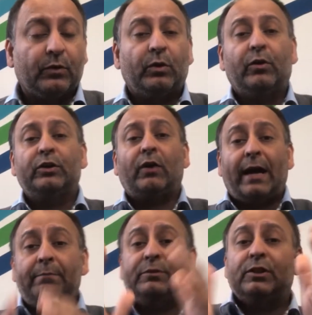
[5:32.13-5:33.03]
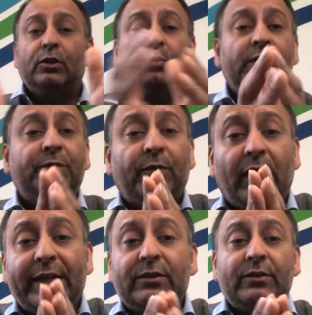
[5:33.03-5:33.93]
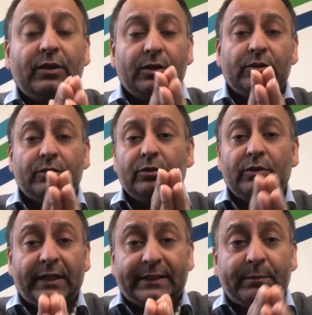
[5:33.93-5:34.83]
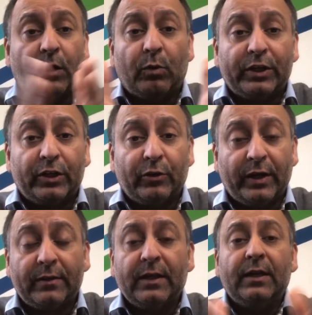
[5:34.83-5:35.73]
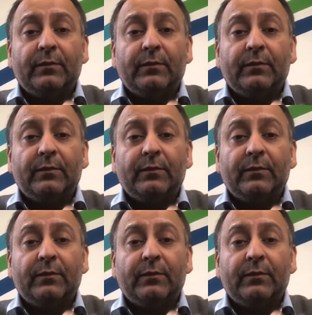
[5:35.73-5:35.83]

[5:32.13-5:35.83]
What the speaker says: Well, you're absolutely fine to let them know what you're doing,